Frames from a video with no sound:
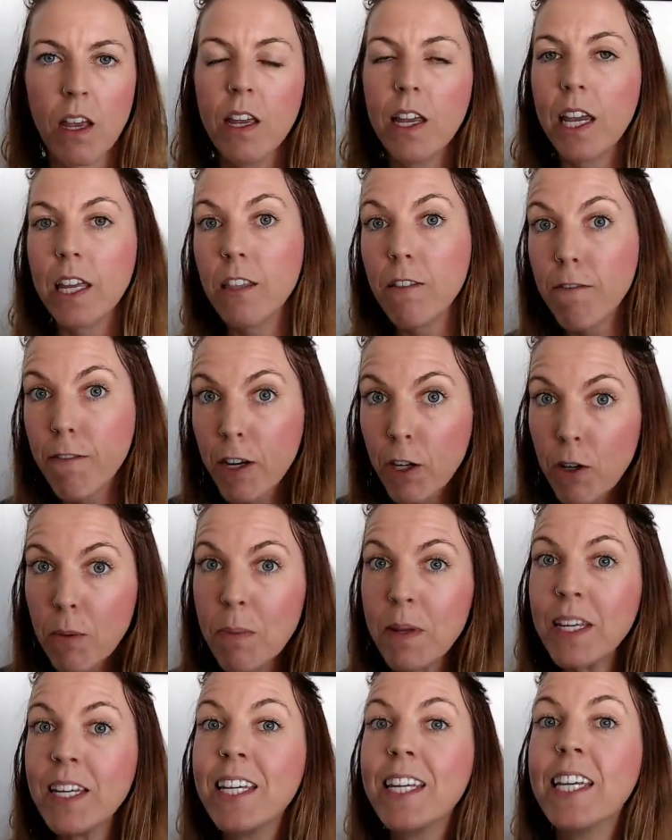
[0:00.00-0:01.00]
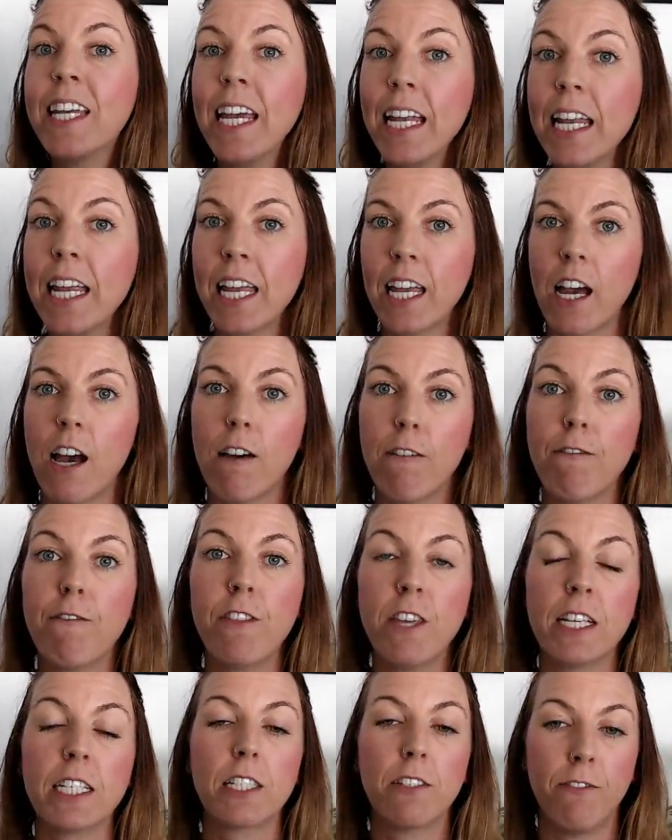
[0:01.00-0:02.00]
In the very beginning of
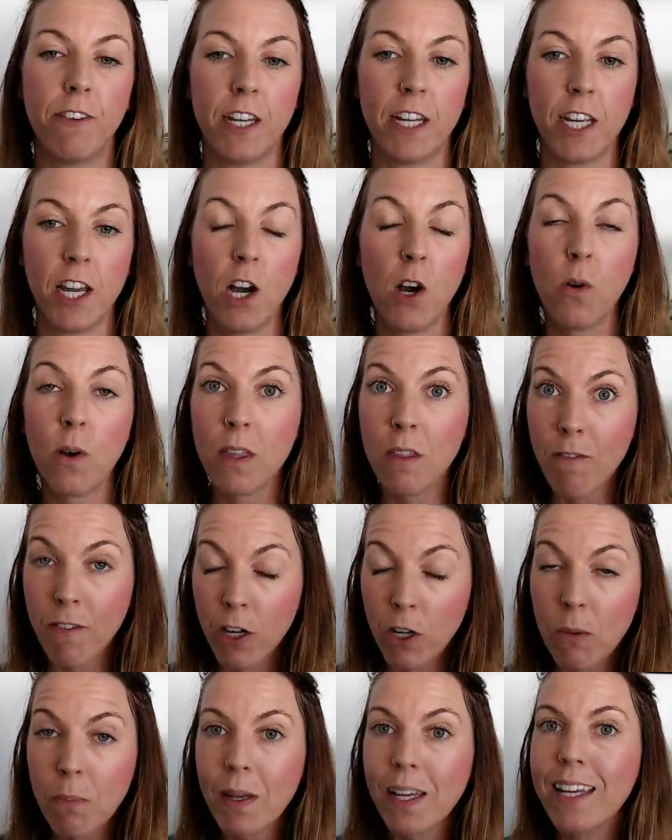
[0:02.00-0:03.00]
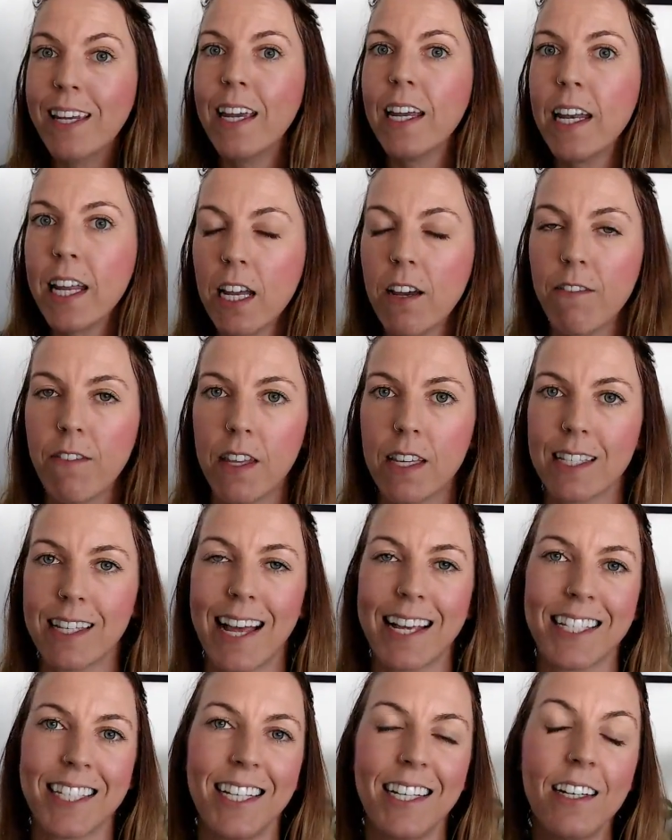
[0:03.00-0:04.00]
this video, in the very beginning of this
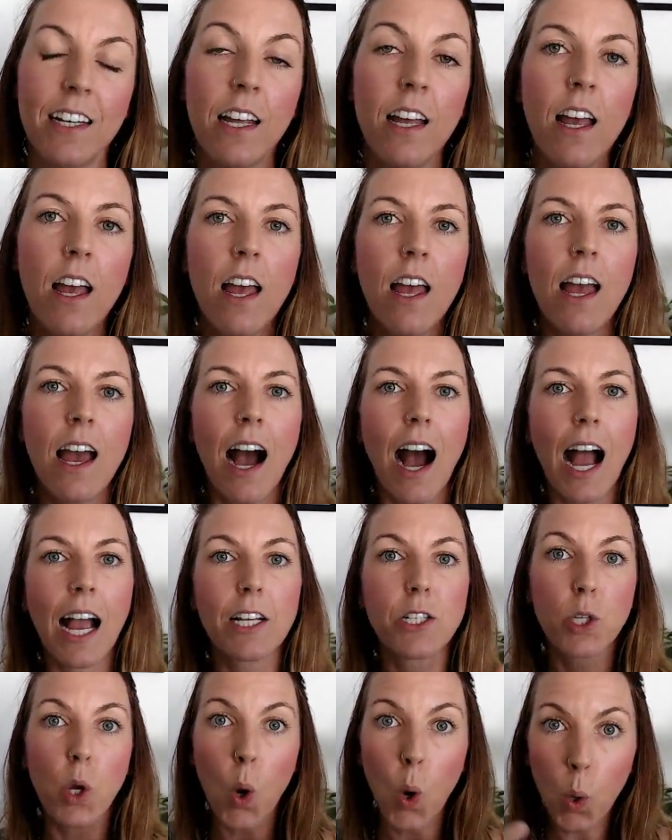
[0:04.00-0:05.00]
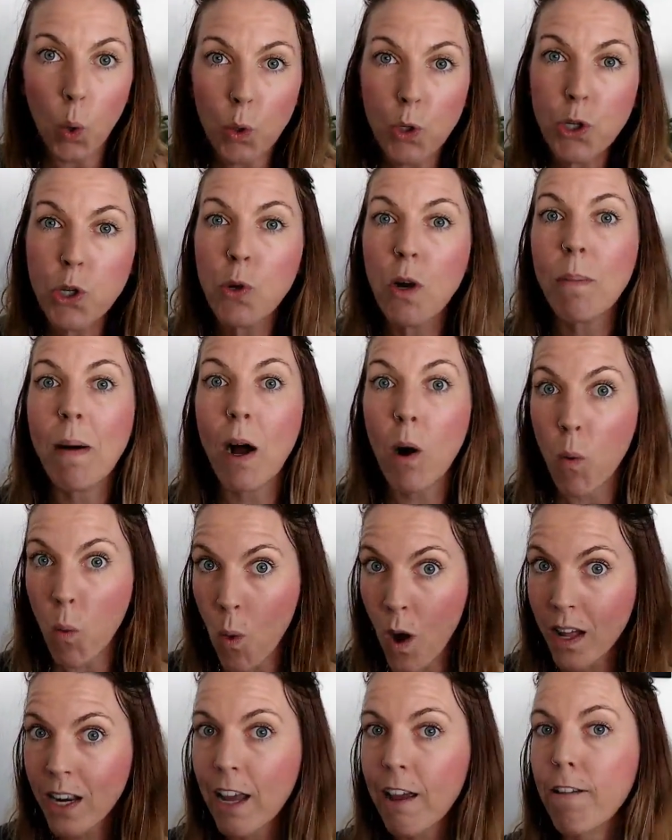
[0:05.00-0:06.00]
lesson, I told you about
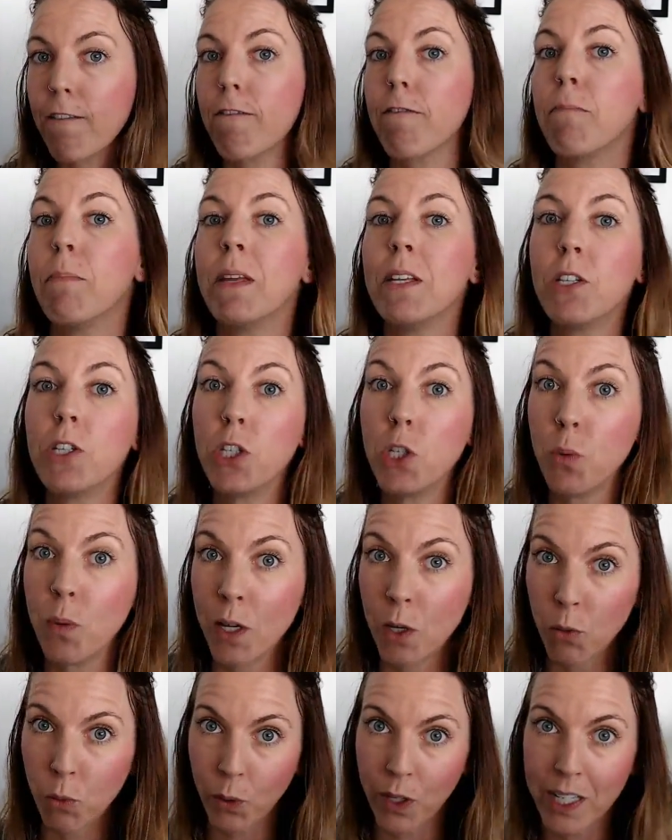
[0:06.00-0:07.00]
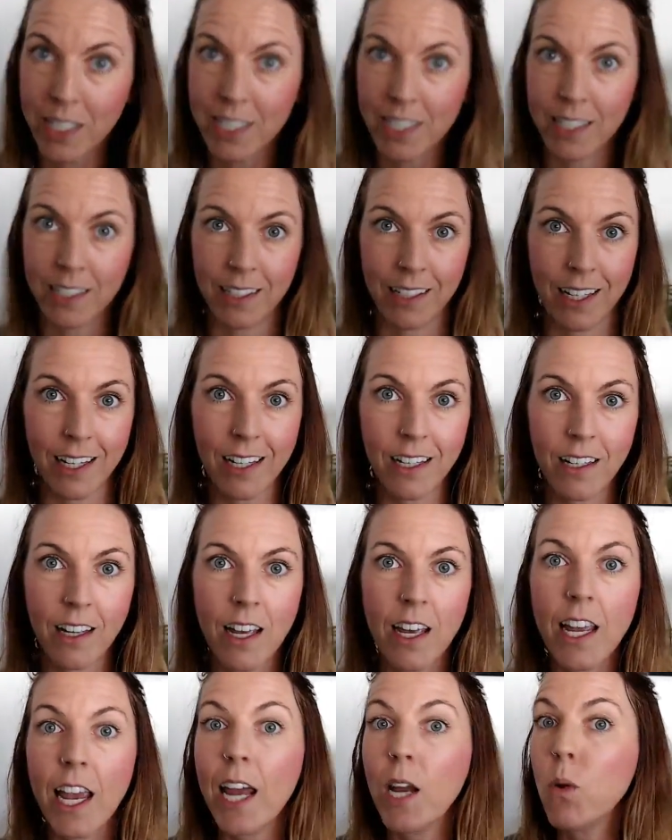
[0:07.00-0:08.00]
what I've been doing recently
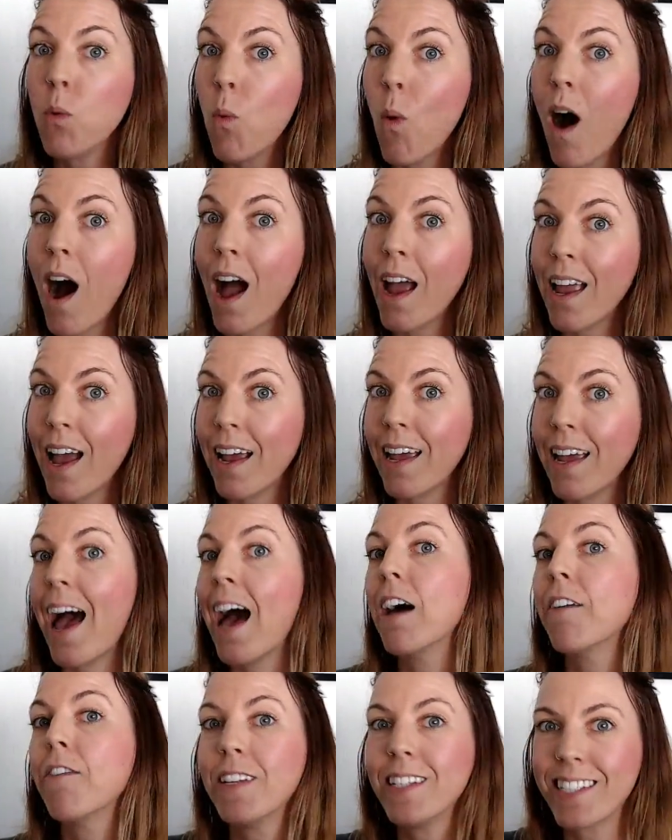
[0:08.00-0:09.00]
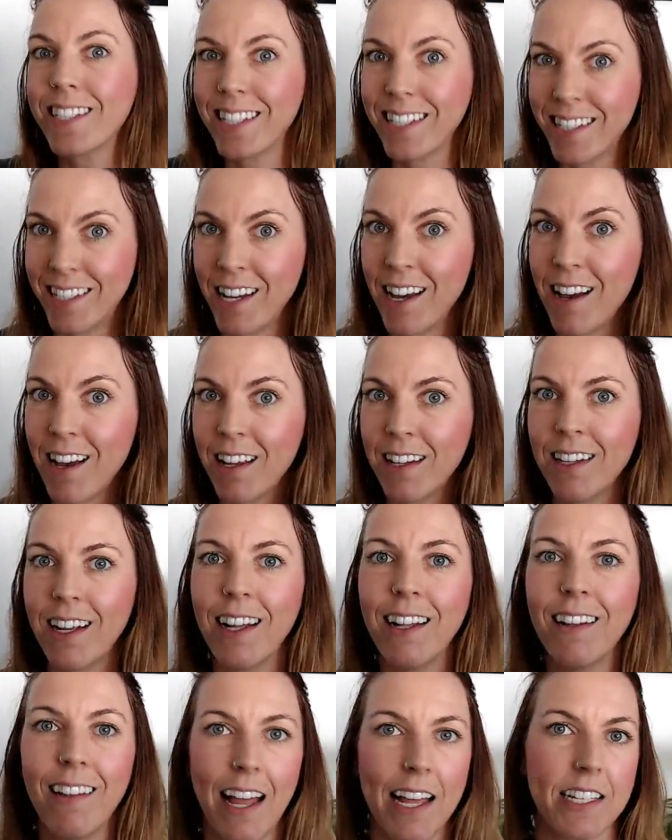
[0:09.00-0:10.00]
and why I haven't done a
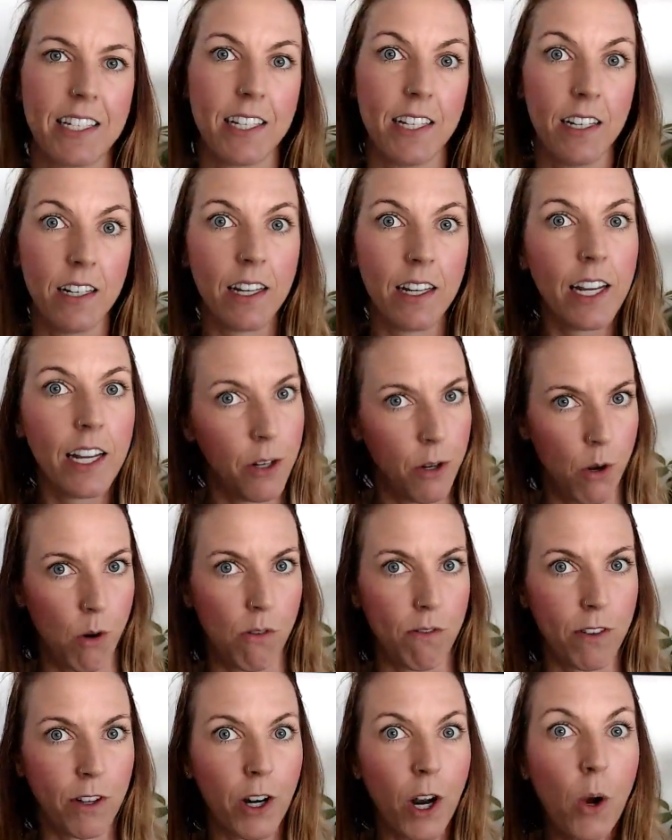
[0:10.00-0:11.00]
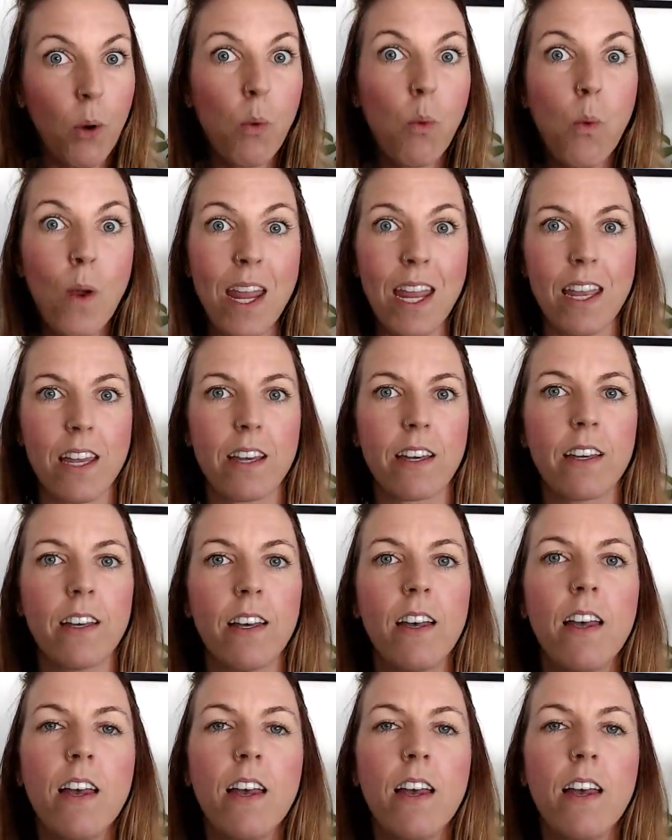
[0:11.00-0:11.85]
lesson in over a week.